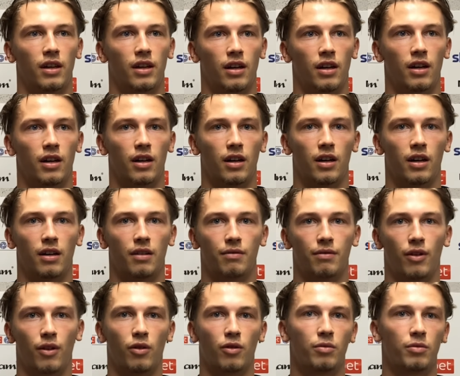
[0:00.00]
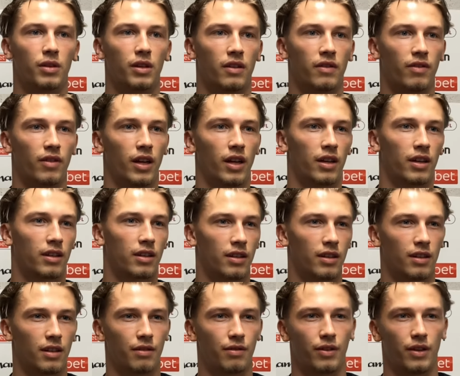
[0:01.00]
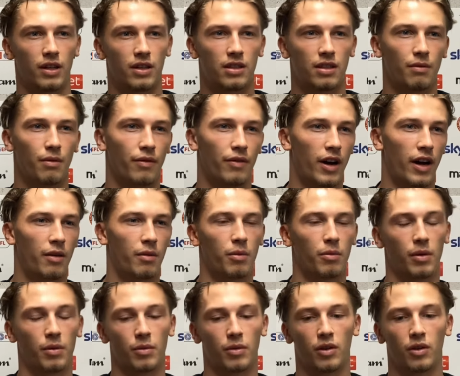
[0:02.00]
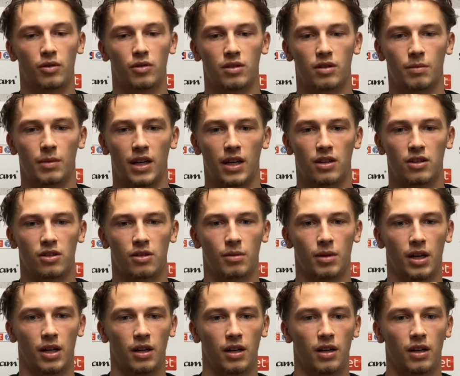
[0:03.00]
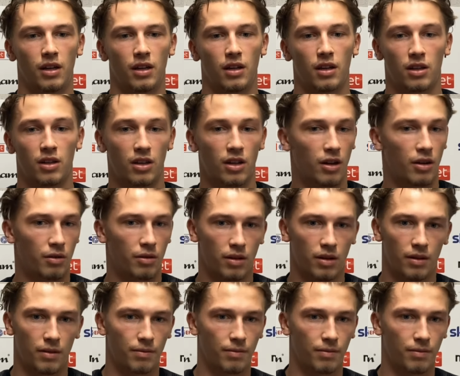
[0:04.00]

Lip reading: involvement of like a first team environment when we're losing a manager. But, you know,